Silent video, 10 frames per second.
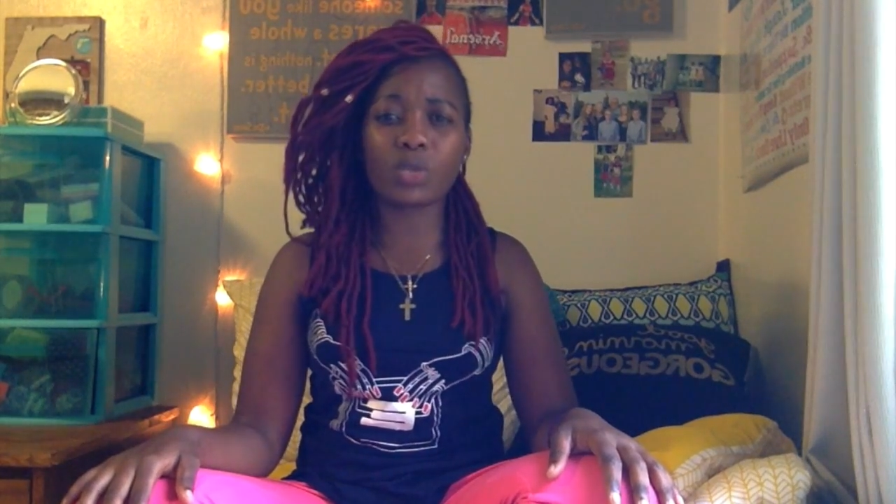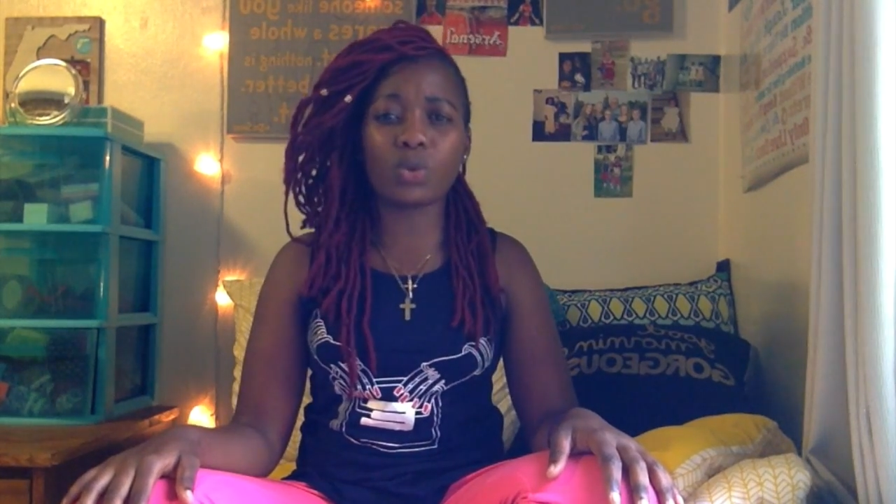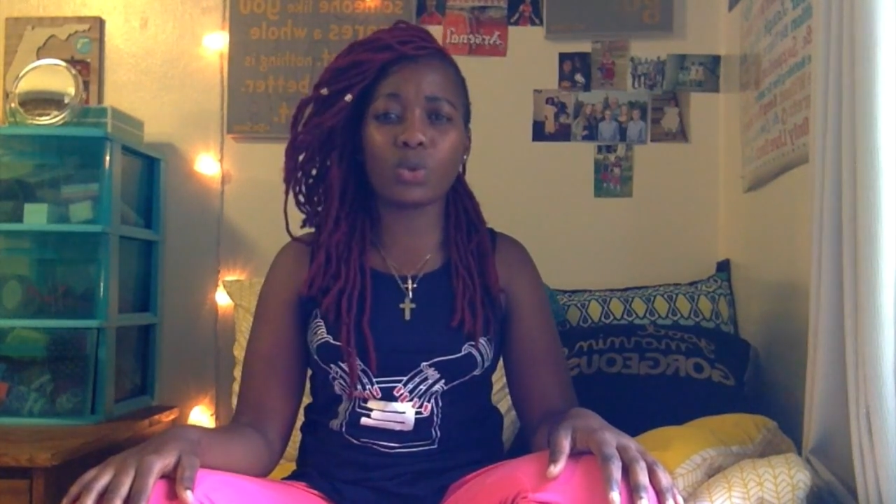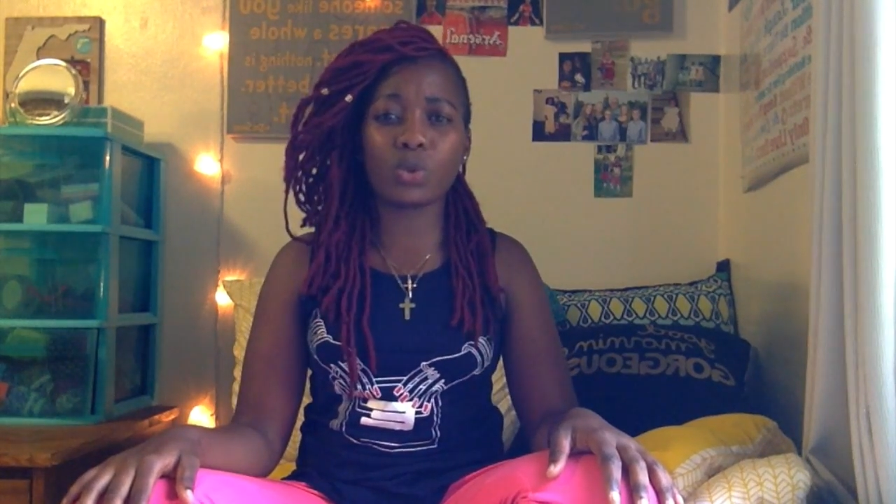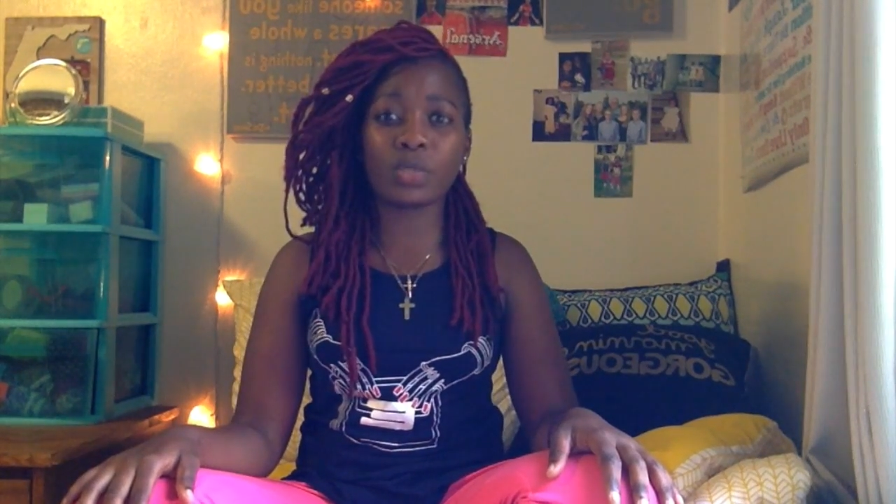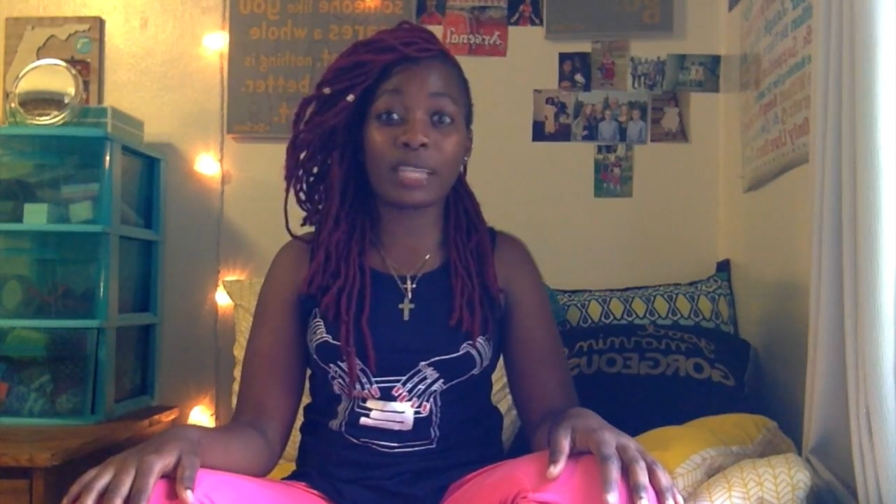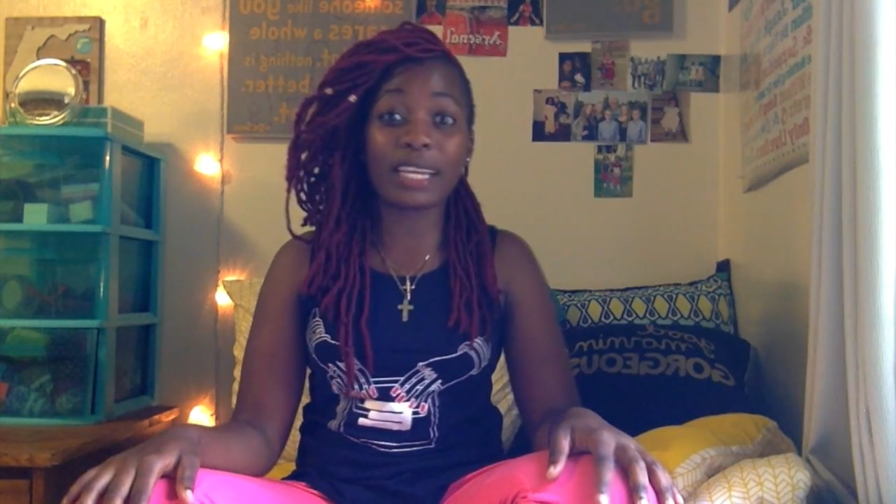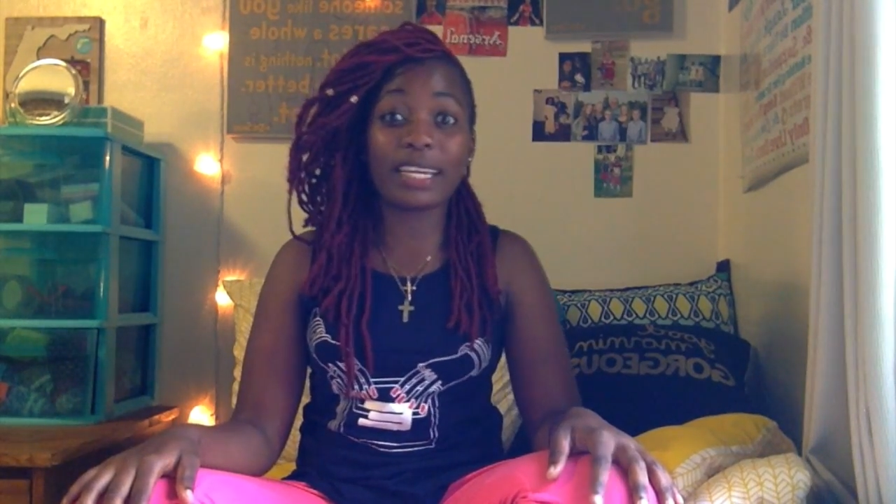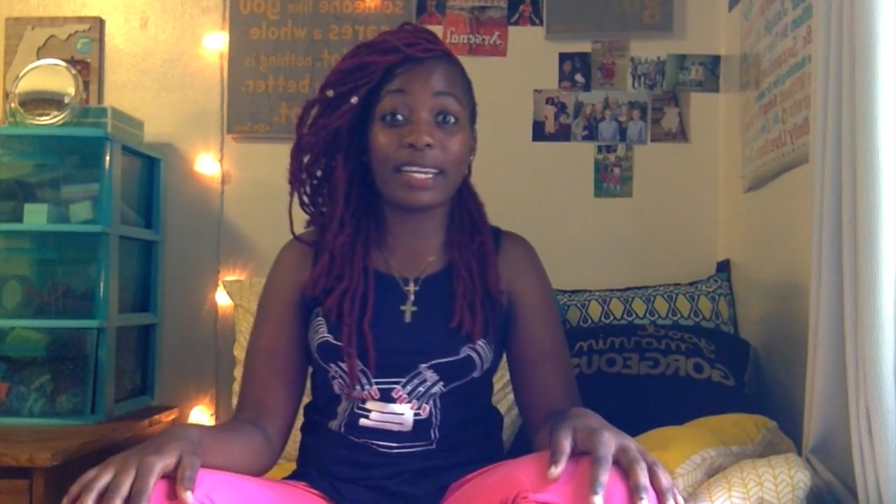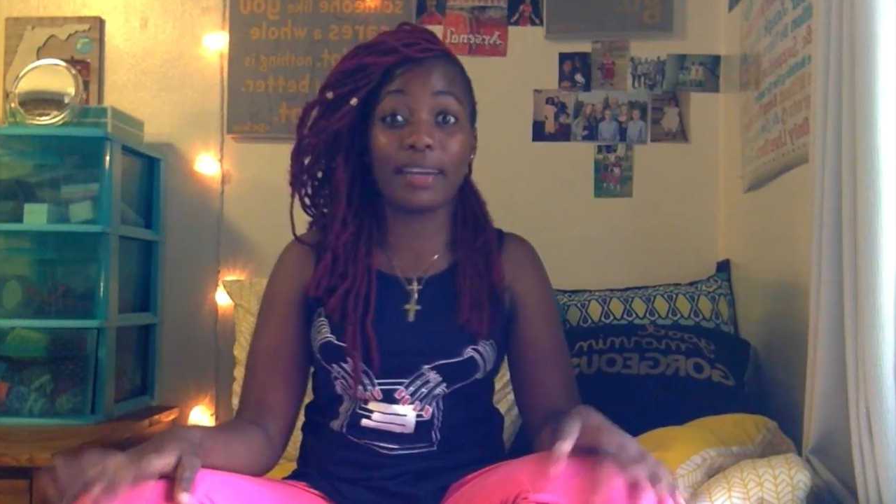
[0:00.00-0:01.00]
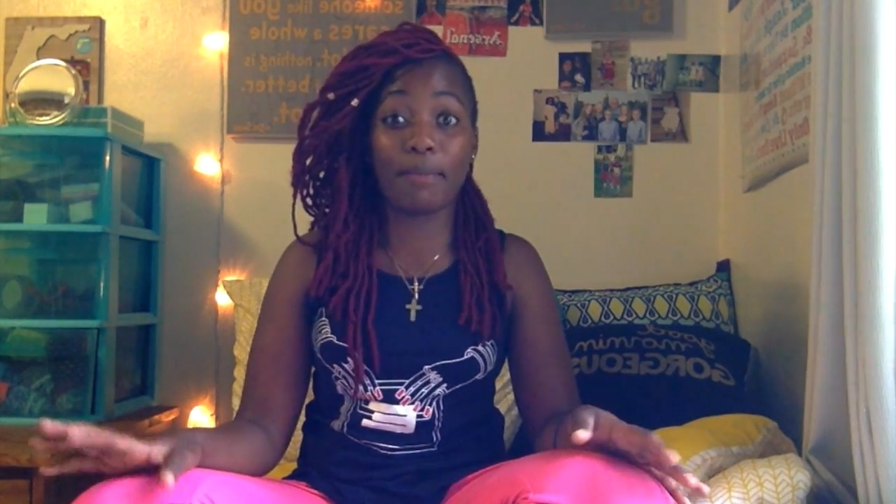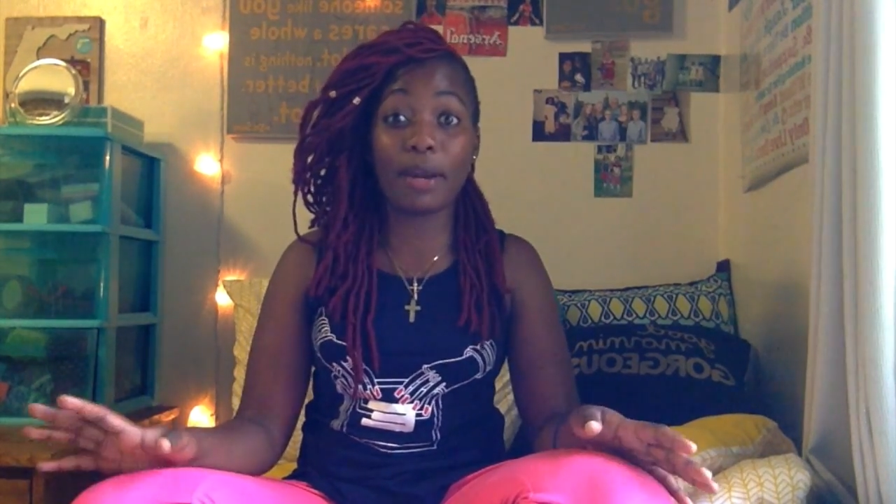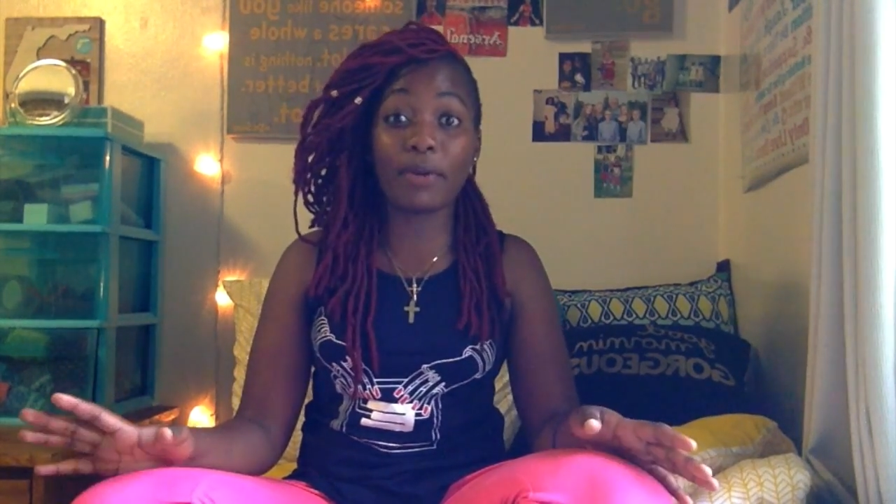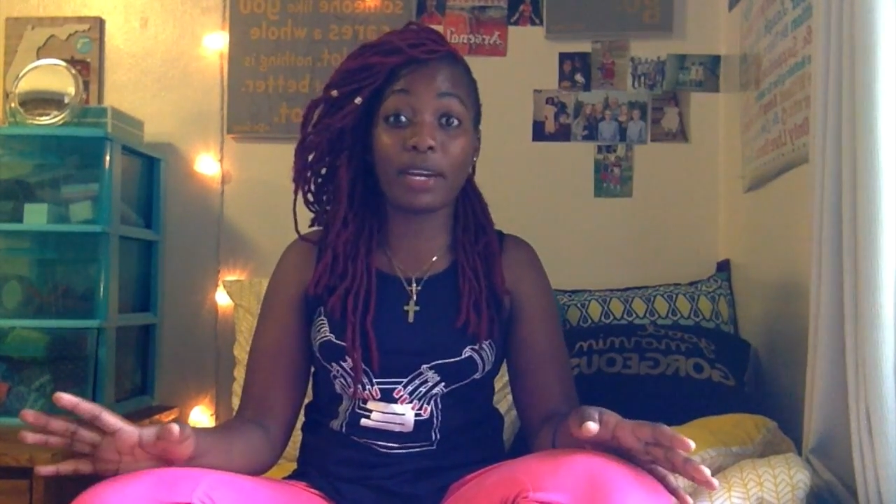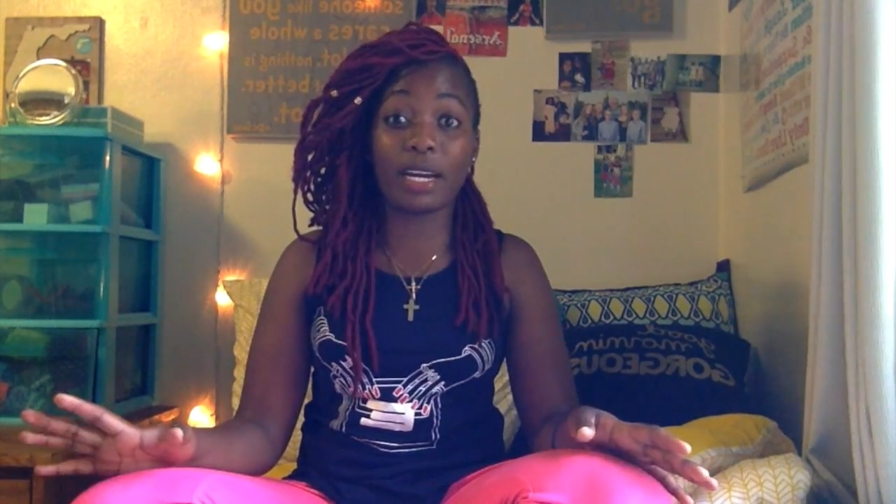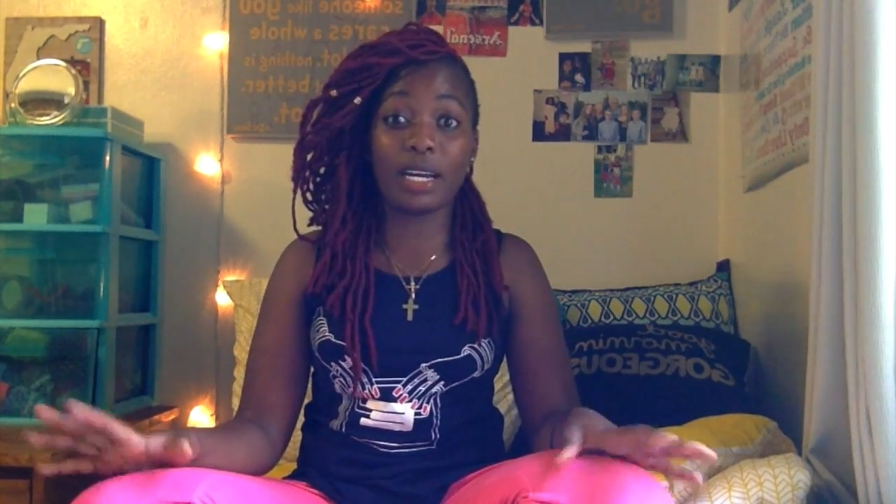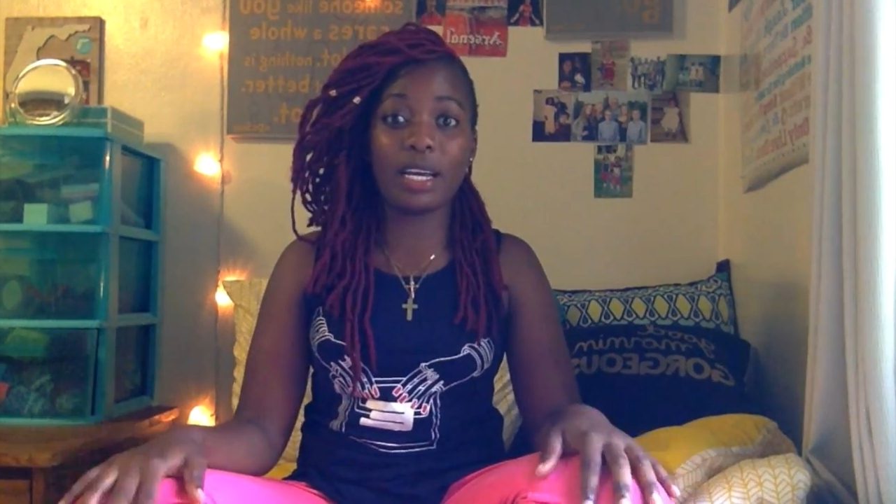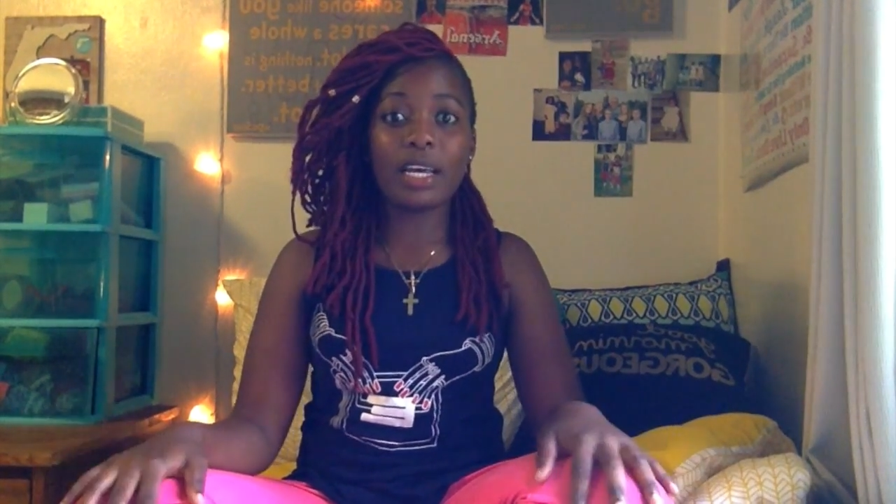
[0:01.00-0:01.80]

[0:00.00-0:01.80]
to go to study in America,